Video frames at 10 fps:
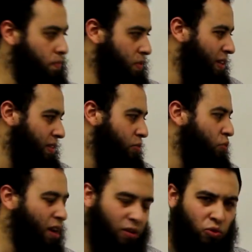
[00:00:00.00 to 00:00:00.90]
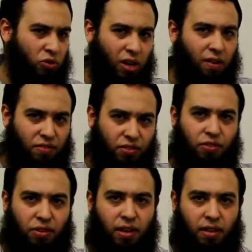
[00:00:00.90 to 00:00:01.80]
since we don't have
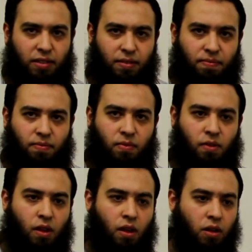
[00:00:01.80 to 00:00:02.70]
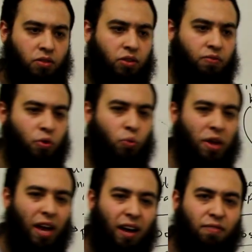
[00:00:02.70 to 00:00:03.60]
single reality, therefore
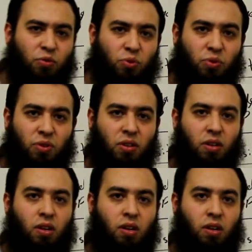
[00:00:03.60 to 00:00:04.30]
we have to